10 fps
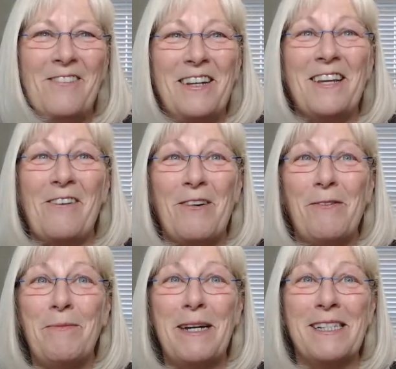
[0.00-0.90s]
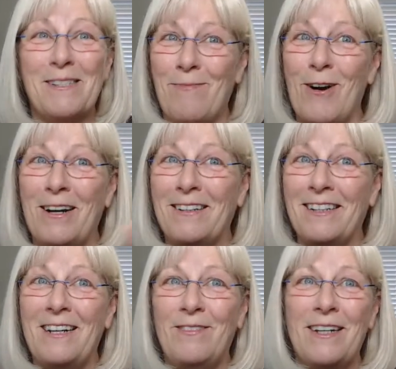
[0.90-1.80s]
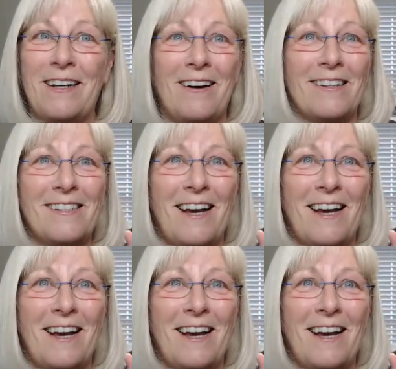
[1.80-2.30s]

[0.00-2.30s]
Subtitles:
We thought we were being smart leaving on